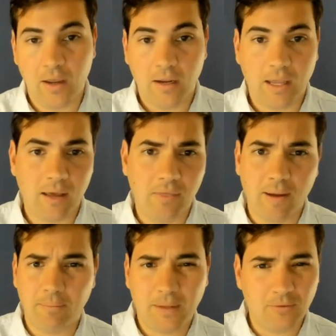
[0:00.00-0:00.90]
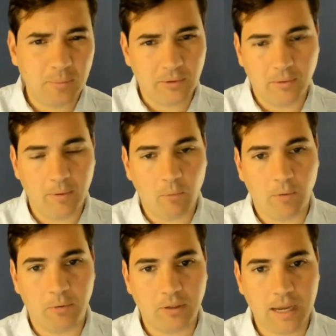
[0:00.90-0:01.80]
Okay. That gives me a little bit more
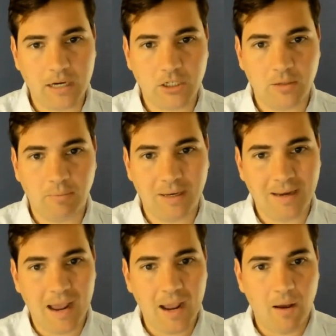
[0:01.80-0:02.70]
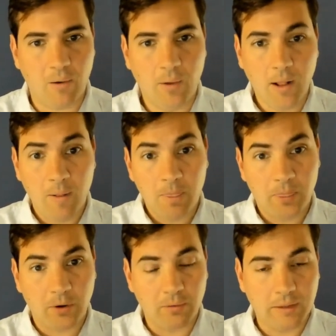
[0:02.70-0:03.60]
protection, but now
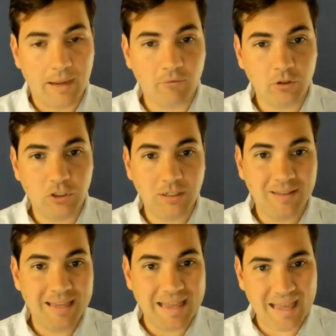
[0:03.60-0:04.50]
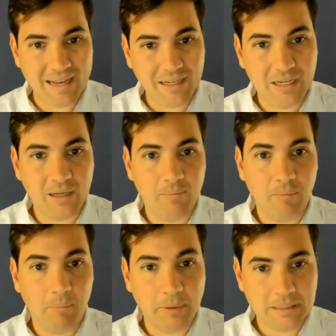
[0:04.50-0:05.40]
they're leveraging the income
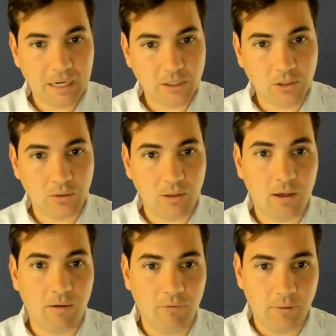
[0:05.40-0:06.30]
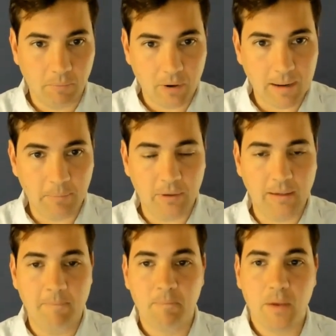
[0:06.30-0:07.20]
potential of the property.